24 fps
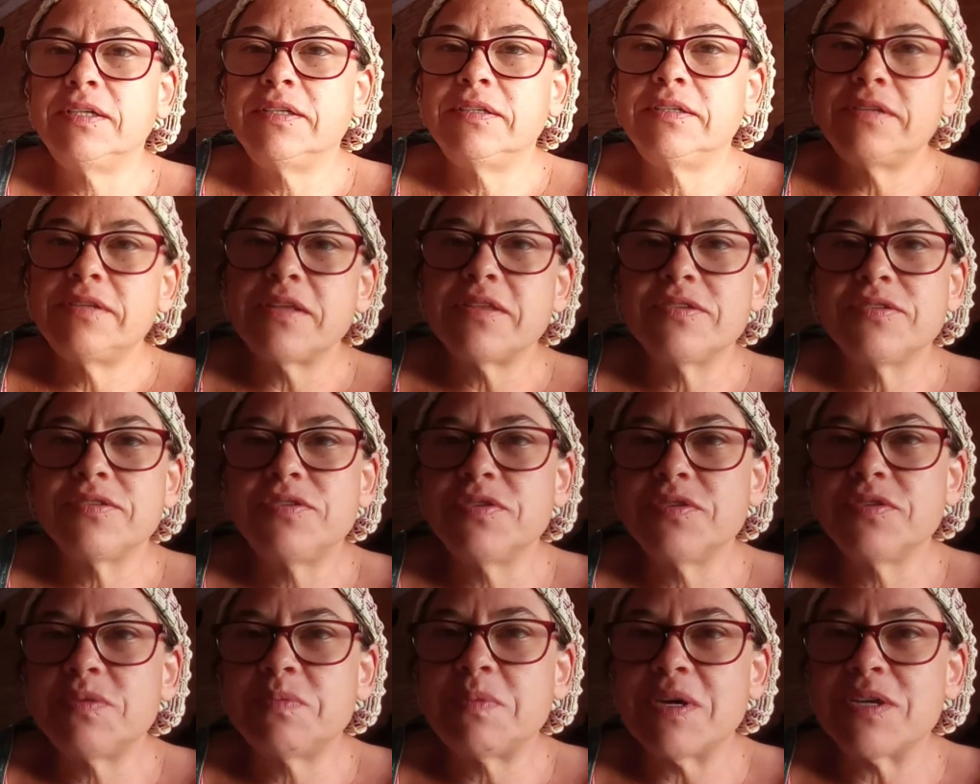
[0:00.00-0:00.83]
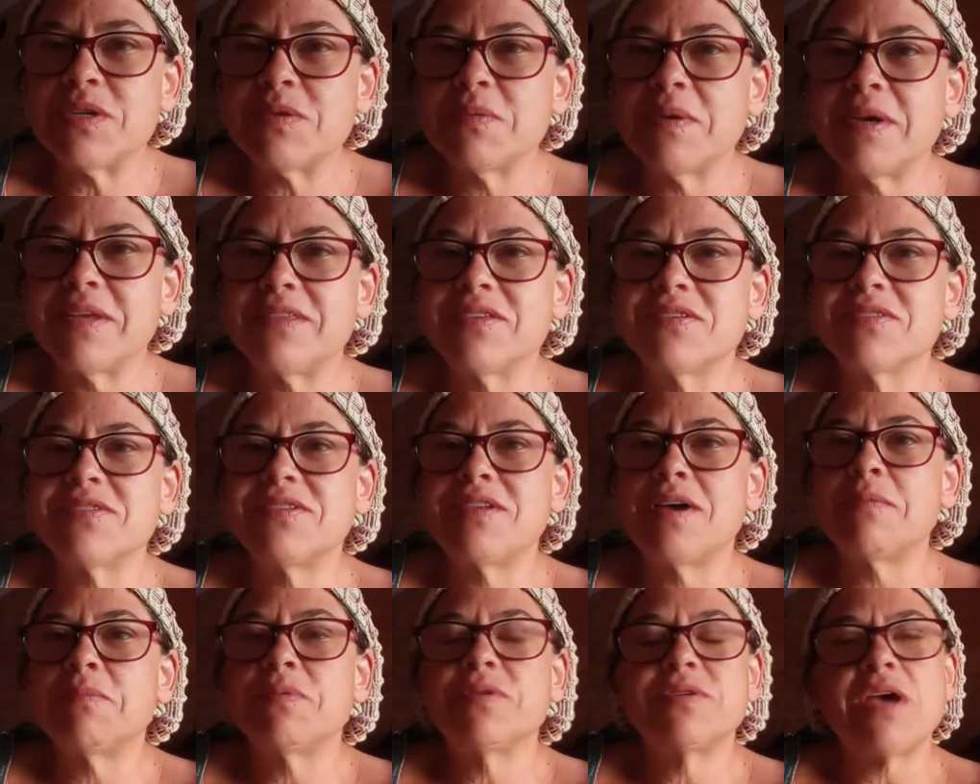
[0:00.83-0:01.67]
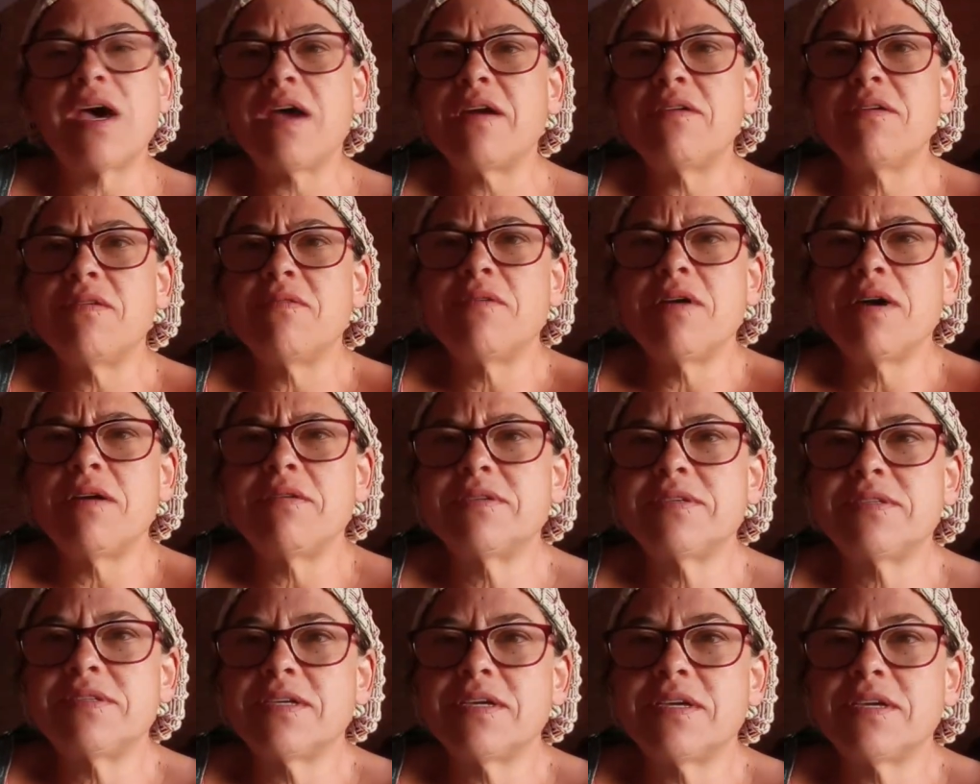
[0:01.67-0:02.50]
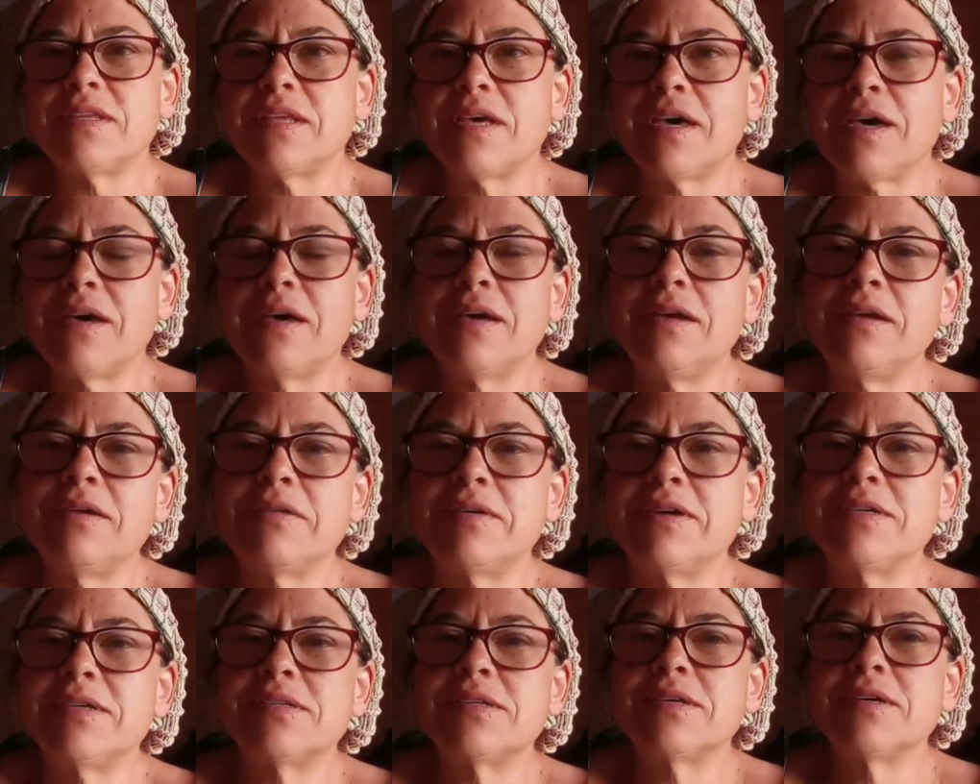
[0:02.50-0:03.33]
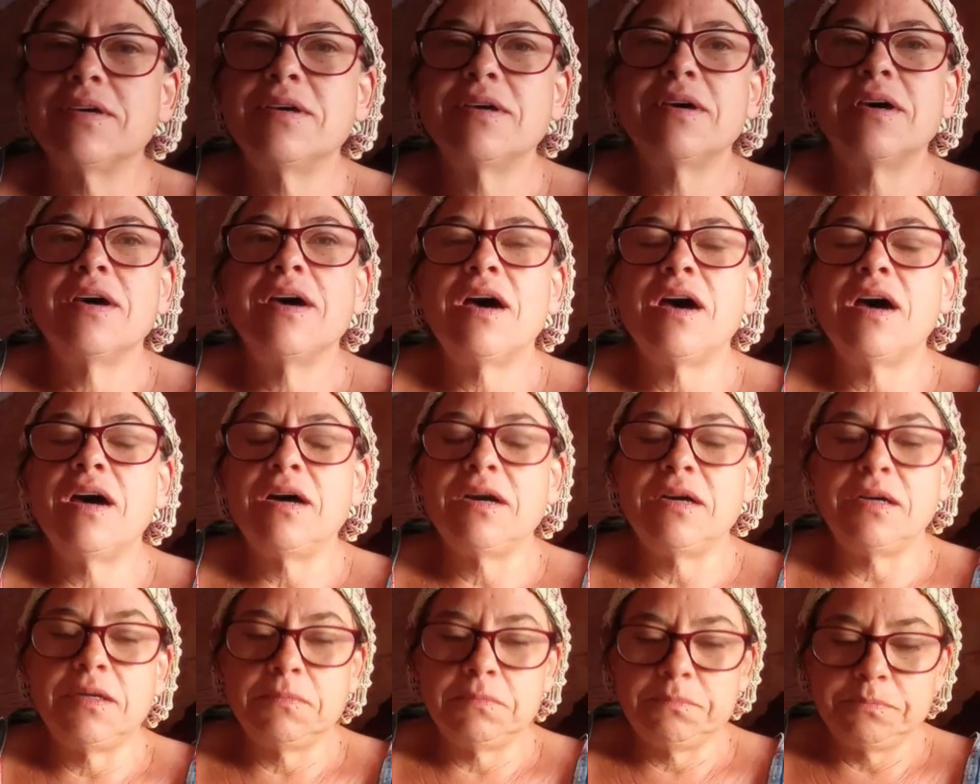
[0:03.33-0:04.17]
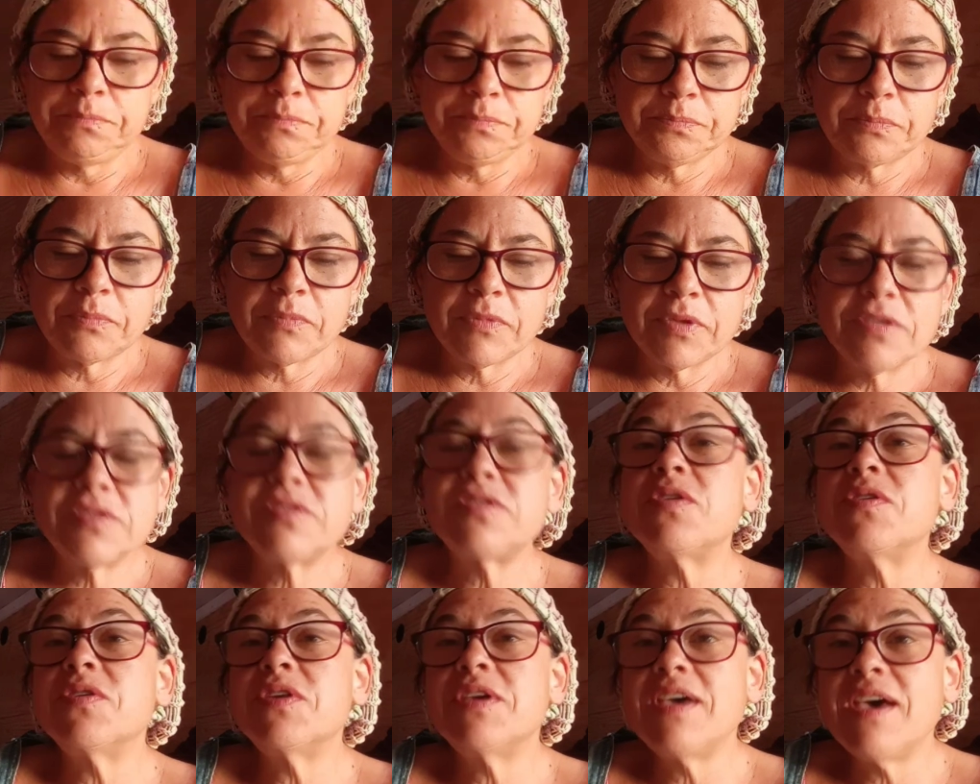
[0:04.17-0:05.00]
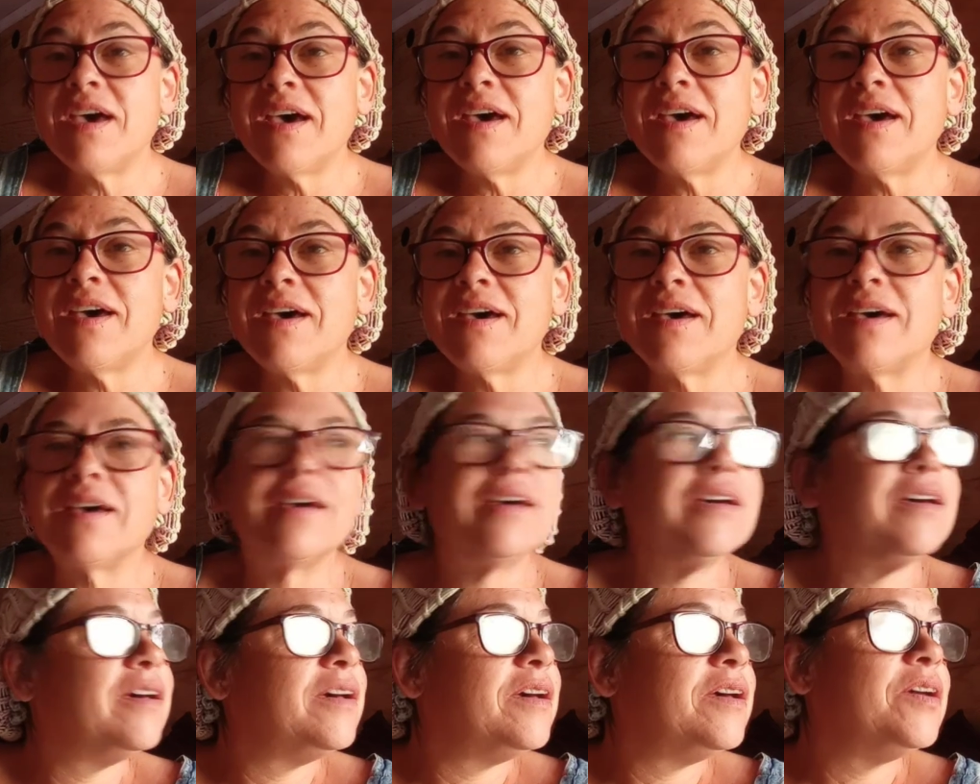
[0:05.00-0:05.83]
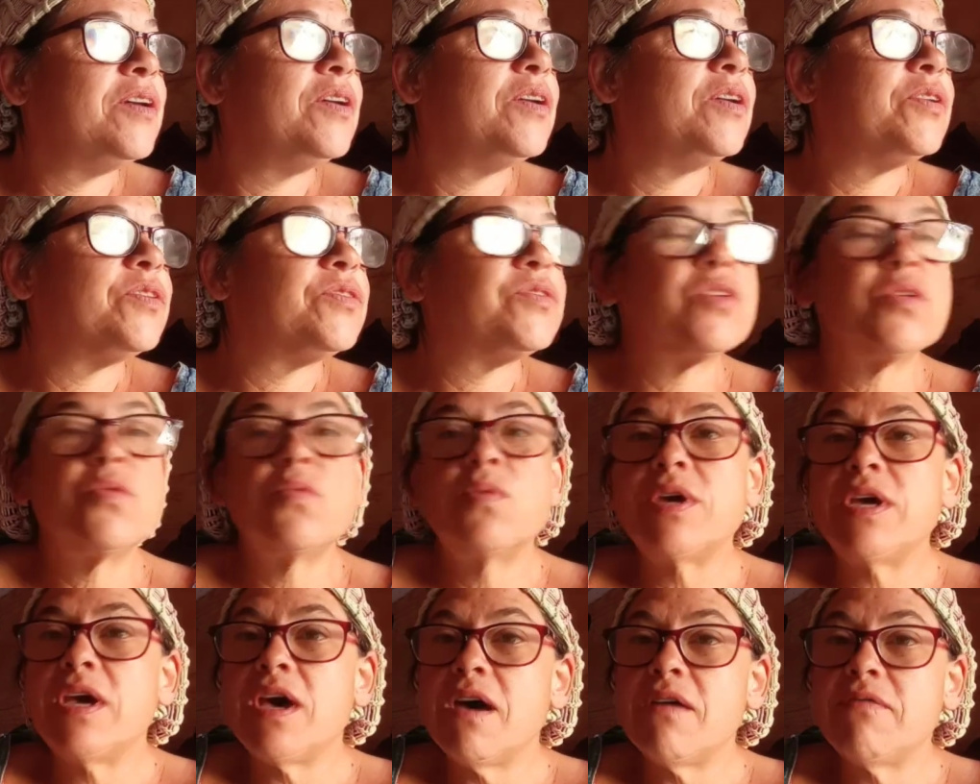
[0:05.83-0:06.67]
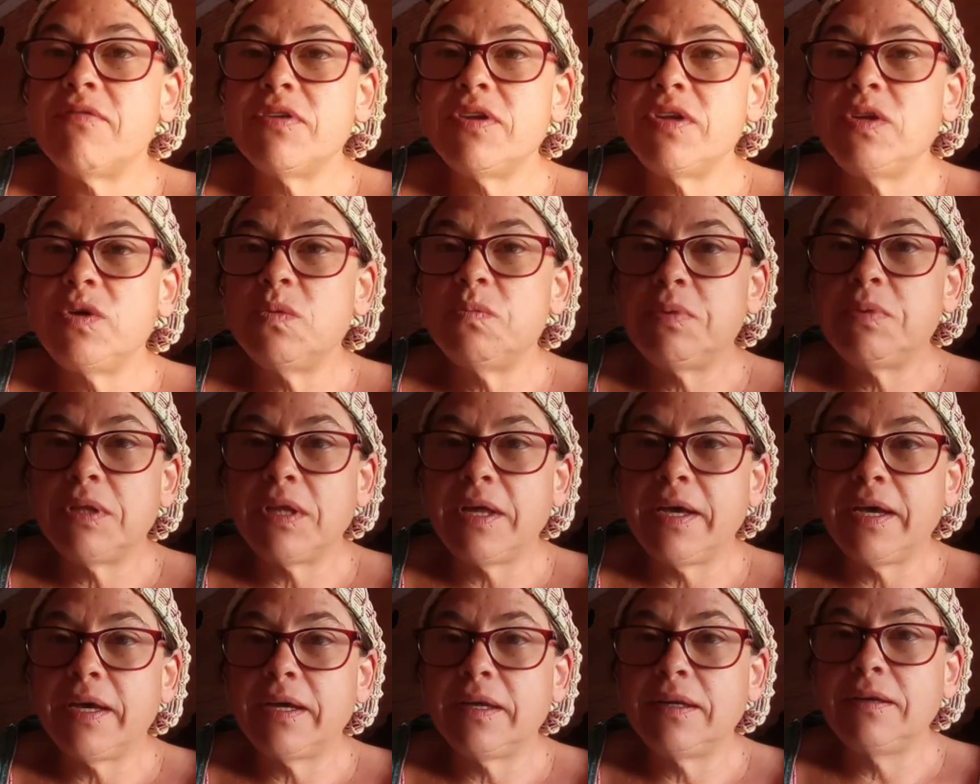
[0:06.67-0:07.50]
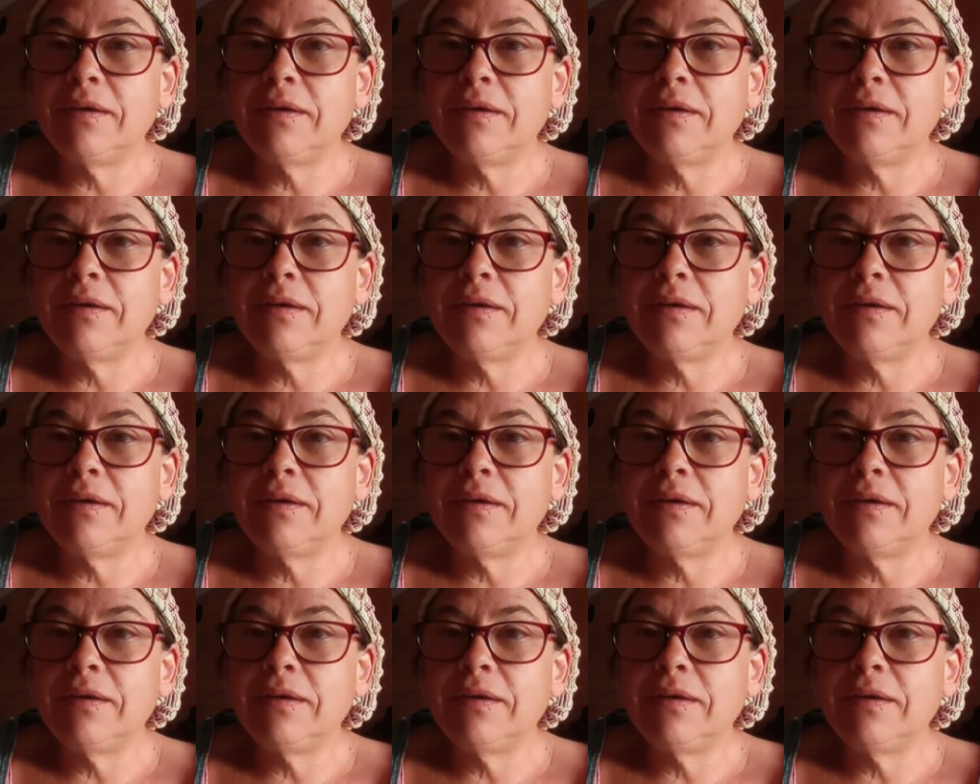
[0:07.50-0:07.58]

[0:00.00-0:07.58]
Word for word: Nothing too special about those numbers. I don't know why I was thinking that. Anyways, um, so yeah, so we have a new plan.